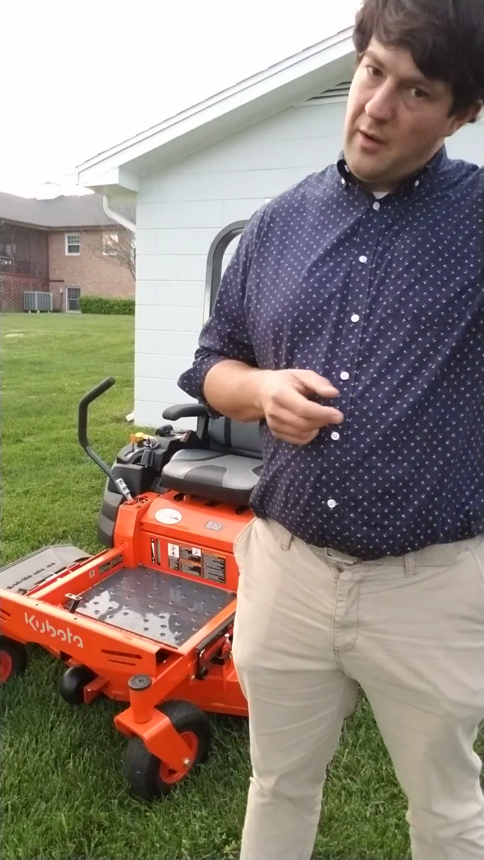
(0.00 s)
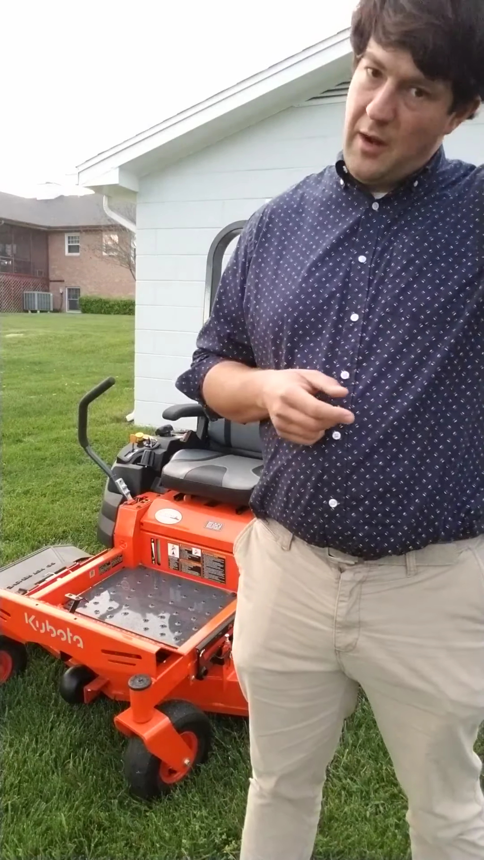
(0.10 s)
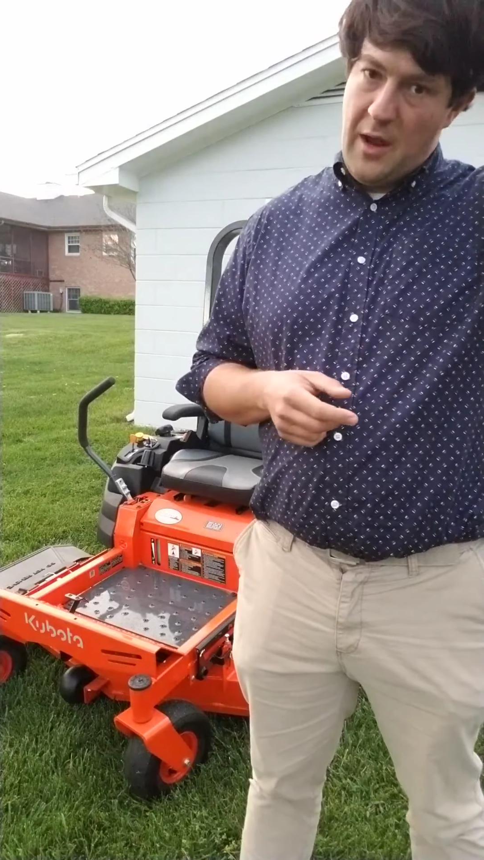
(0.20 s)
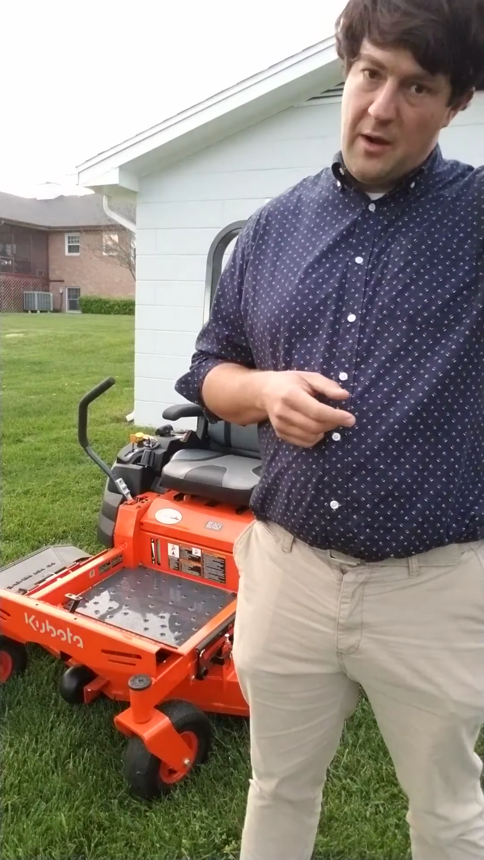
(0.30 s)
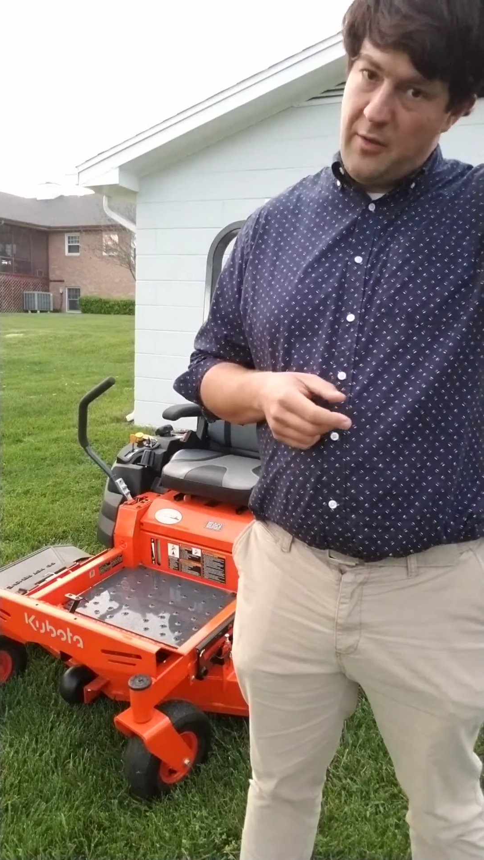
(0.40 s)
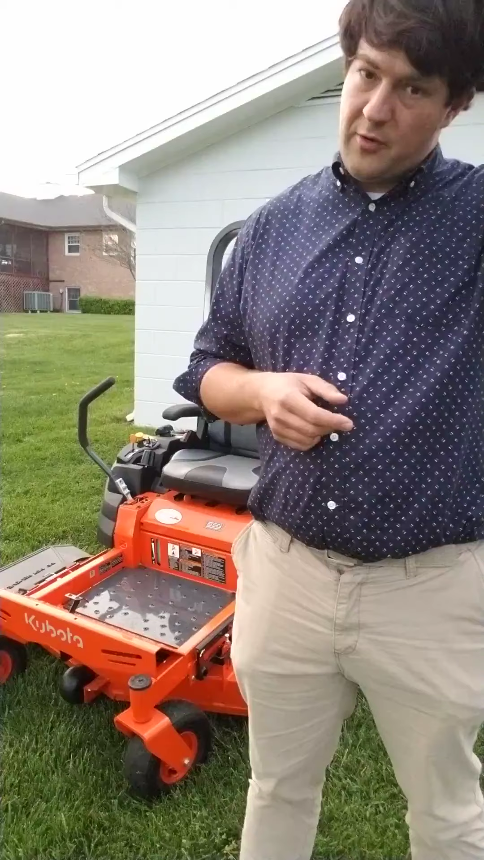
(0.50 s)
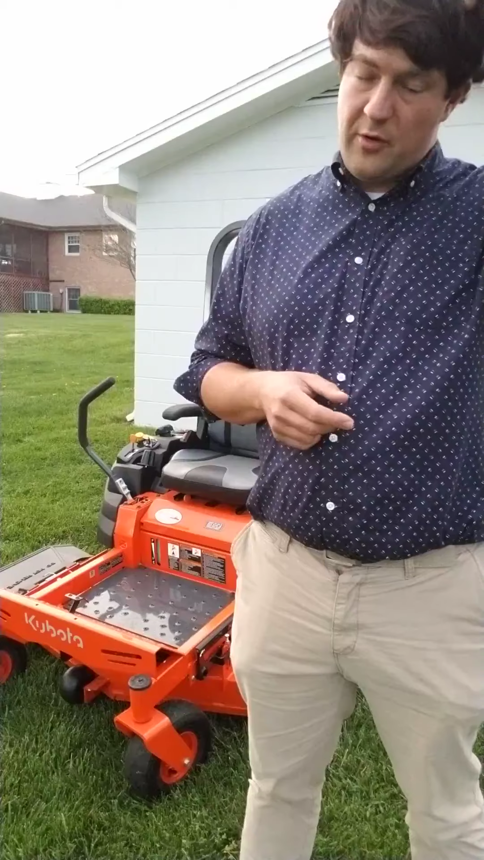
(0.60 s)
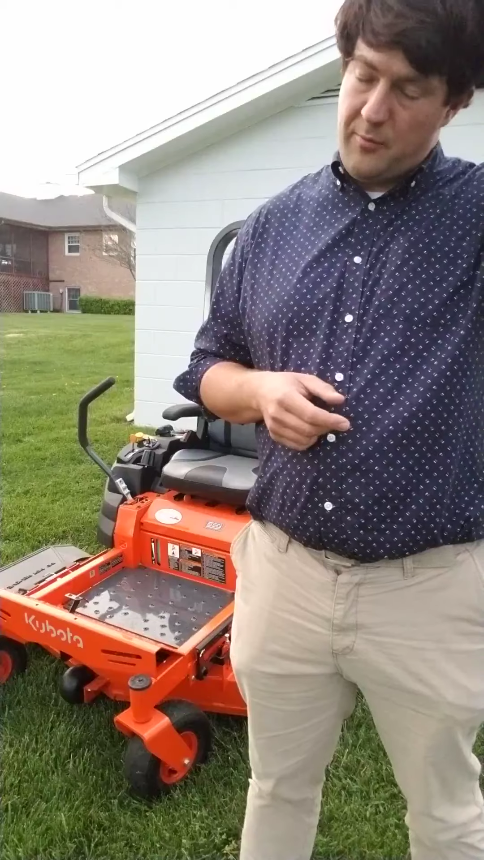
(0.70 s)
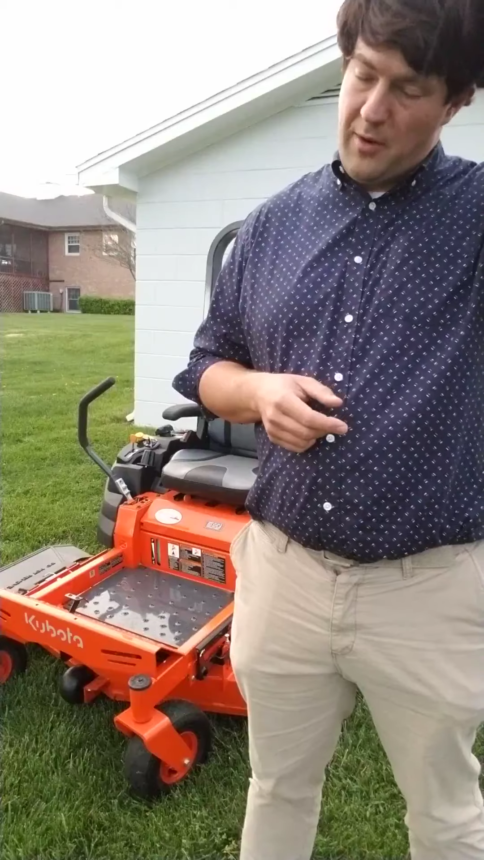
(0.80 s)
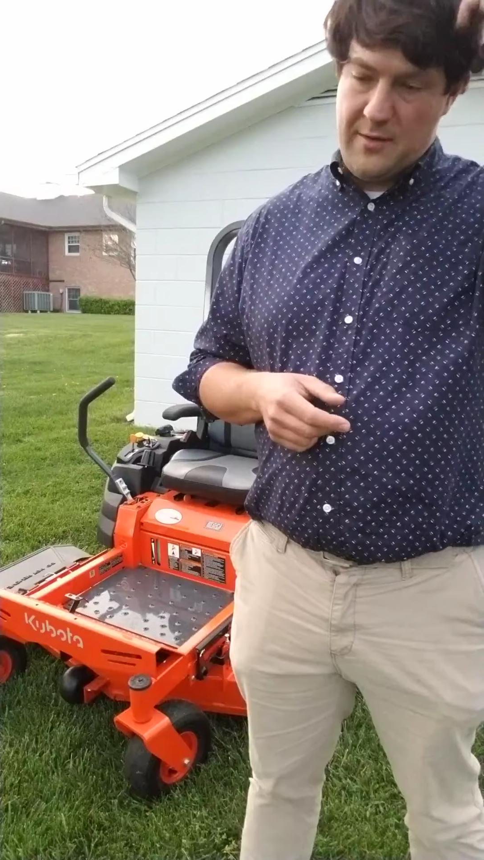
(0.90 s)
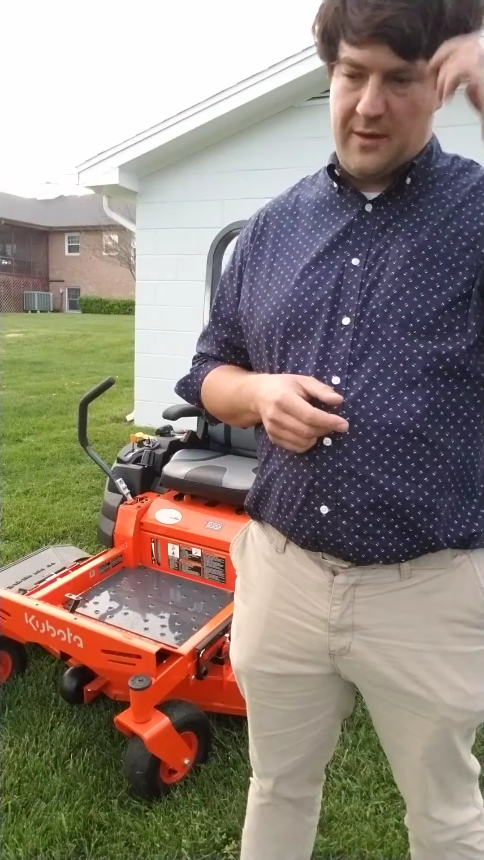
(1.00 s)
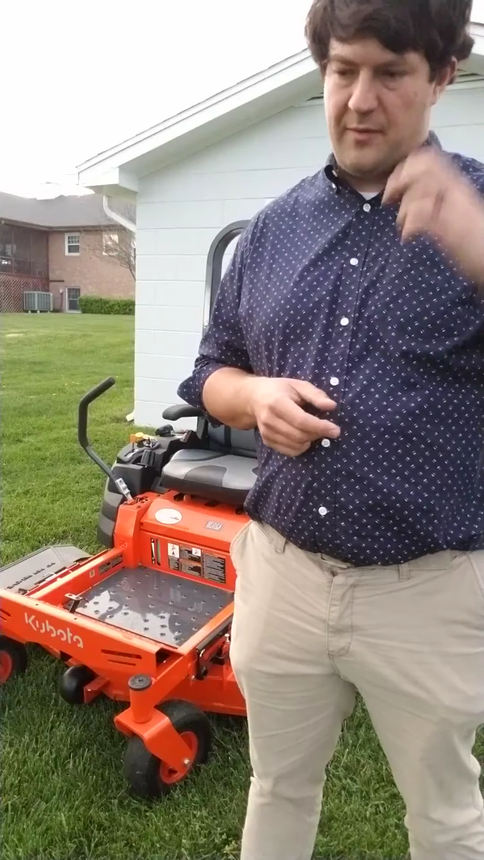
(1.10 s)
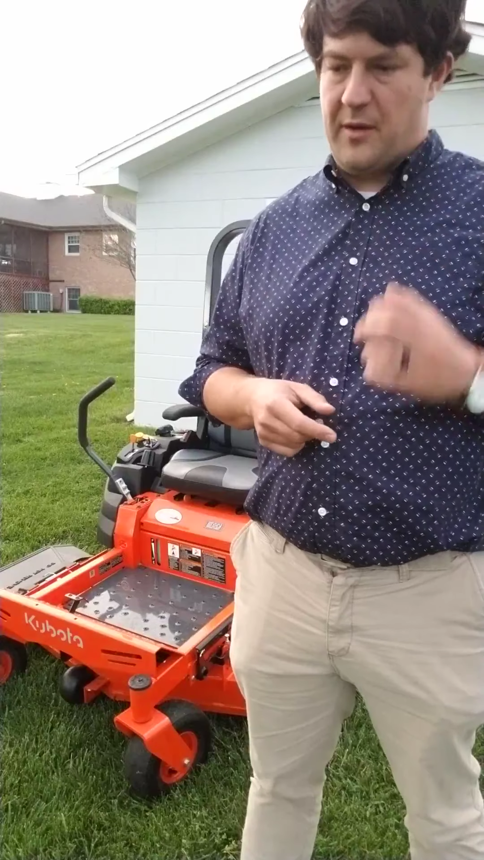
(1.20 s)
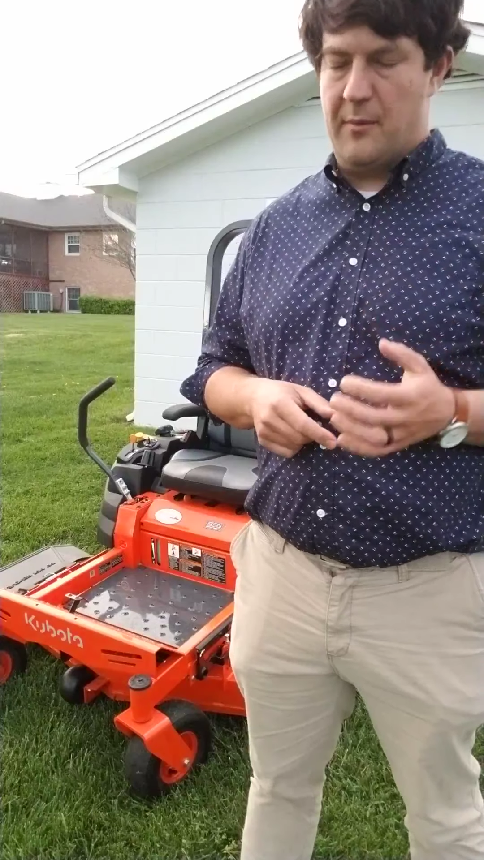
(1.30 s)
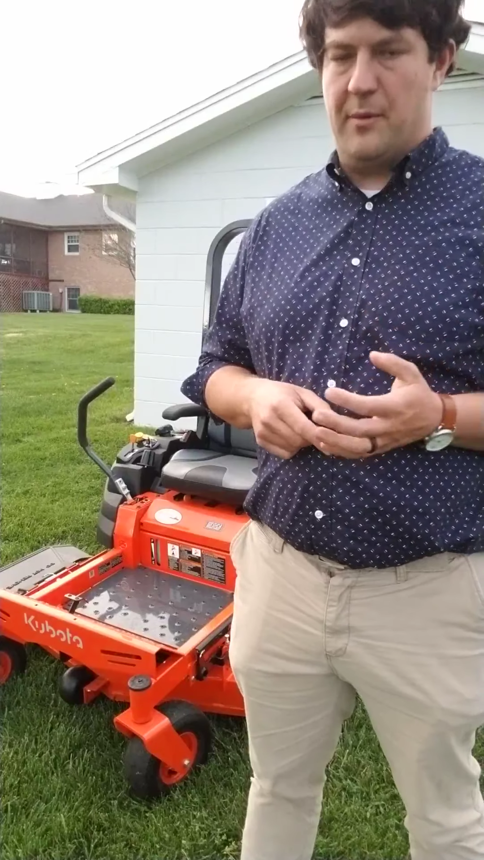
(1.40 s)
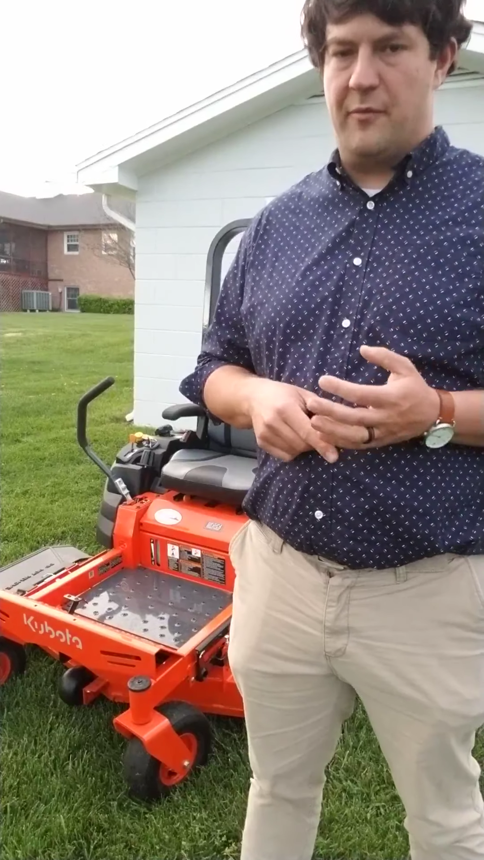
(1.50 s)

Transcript: lot of other good brands out there but